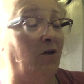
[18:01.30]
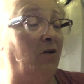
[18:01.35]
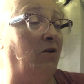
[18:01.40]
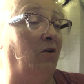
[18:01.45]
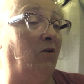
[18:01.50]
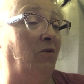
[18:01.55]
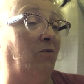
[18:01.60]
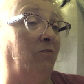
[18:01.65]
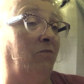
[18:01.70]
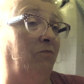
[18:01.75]
You know.
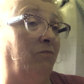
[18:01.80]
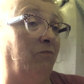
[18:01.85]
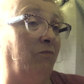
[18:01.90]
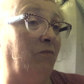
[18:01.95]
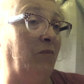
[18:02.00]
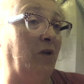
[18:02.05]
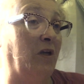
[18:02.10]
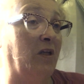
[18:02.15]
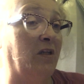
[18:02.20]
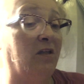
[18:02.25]

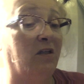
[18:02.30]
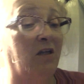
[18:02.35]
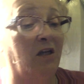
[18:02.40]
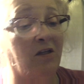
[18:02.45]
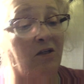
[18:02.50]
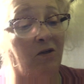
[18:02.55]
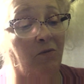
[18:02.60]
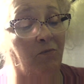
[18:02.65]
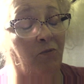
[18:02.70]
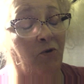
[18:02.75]
It's
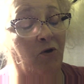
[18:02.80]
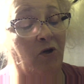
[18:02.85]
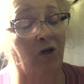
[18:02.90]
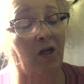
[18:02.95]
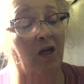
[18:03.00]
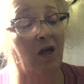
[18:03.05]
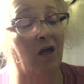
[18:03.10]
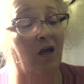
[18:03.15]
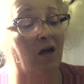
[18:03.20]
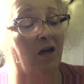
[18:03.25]
such a
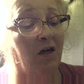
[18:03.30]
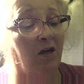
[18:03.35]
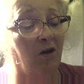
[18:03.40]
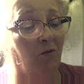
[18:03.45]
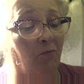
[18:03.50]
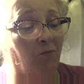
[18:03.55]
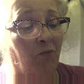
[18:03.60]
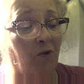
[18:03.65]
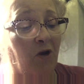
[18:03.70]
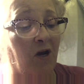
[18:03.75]
pretty,
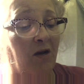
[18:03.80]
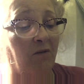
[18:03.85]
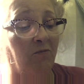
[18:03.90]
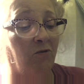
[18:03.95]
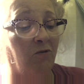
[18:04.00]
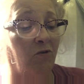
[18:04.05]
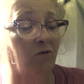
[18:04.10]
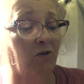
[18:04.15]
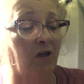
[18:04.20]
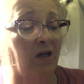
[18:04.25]
tell Brad, I'm
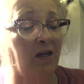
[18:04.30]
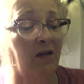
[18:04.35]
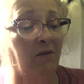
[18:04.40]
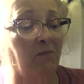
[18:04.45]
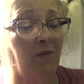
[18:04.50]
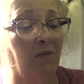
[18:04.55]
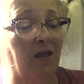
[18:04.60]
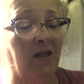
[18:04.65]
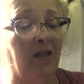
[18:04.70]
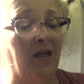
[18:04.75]
so glad they
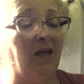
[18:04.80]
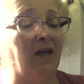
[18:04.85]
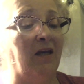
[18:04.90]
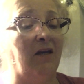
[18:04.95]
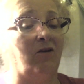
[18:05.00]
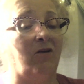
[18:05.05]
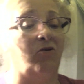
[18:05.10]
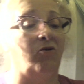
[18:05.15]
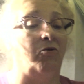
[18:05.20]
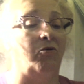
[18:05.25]
made that
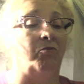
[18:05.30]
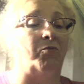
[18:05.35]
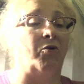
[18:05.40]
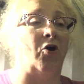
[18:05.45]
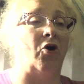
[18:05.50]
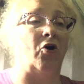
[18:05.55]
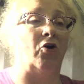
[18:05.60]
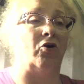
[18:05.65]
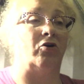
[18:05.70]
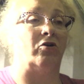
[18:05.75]
into a
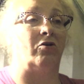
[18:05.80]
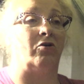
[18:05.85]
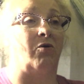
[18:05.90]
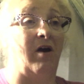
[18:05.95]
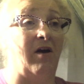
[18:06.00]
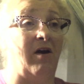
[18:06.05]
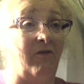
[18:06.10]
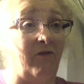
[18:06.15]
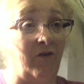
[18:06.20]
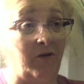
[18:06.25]
park so
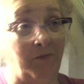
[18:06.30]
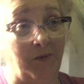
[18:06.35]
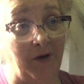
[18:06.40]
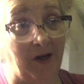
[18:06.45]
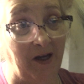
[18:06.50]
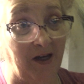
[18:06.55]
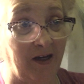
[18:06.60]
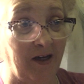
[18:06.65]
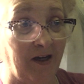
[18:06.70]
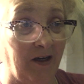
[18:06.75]

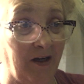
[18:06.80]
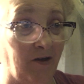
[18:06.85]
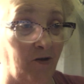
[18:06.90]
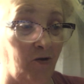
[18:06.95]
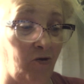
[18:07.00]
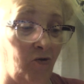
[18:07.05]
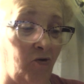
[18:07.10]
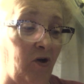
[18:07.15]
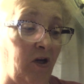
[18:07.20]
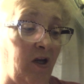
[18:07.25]
everybody can
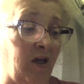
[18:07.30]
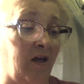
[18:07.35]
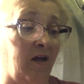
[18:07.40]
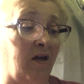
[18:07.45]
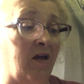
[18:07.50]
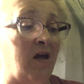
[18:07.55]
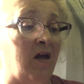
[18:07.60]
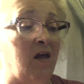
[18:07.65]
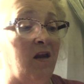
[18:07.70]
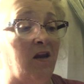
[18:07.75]
enjoy
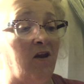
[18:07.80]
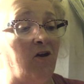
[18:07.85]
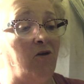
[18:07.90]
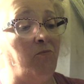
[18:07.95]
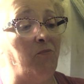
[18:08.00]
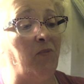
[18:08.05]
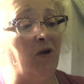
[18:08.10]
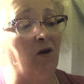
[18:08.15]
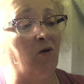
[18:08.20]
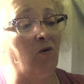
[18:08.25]
it. There's
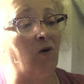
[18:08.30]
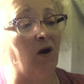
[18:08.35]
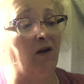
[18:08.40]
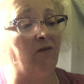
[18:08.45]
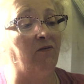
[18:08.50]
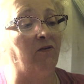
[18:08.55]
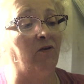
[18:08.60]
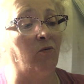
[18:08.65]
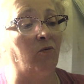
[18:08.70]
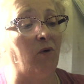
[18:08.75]
been quite a
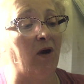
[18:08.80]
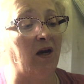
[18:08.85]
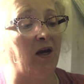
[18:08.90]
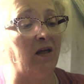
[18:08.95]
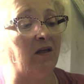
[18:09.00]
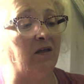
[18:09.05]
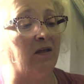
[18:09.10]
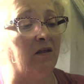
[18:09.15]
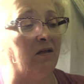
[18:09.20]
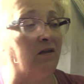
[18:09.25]
few
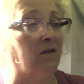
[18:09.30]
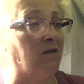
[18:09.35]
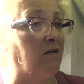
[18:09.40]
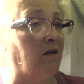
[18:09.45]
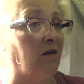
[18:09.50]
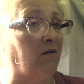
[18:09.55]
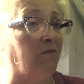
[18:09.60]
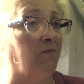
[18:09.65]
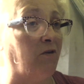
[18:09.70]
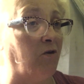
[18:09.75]
weddings and
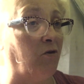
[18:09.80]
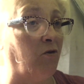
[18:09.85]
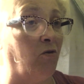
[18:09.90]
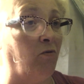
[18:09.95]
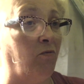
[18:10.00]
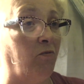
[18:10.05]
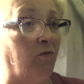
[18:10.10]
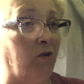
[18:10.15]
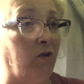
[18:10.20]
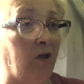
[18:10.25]
stuff there
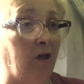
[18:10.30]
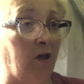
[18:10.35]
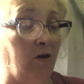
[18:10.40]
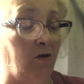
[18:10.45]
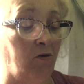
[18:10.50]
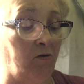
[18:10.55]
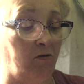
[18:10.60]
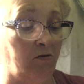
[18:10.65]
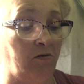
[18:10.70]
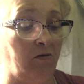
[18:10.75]
over the
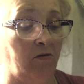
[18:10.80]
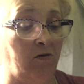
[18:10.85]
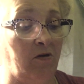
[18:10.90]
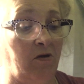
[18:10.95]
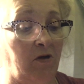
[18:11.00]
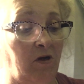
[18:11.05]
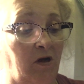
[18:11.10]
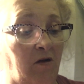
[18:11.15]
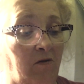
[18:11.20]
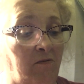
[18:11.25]
years and
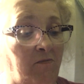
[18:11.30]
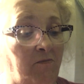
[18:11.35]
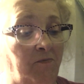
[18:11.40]
stuff.